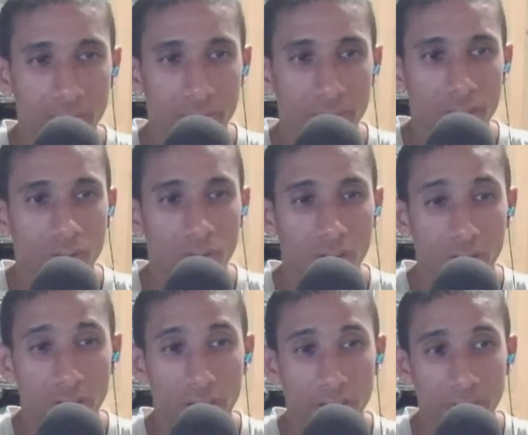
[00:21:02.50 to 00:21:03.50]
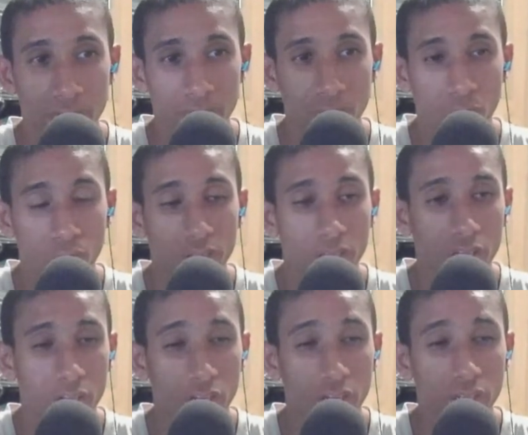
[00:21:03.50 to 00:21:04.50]
or really
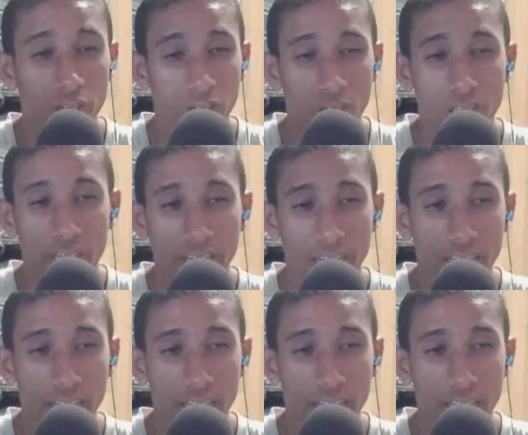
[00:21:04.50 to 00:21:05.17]
good looking